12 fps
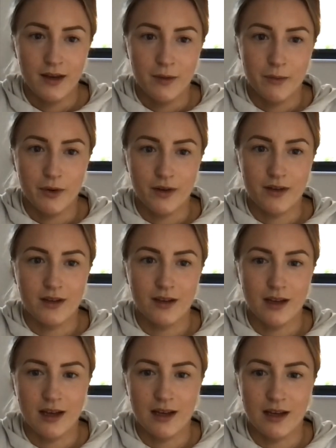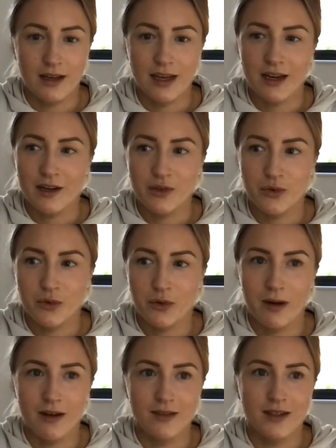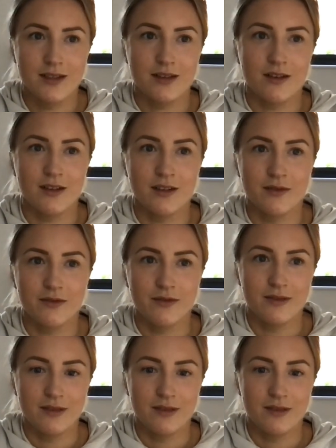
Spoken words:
But again, I talk about this kind of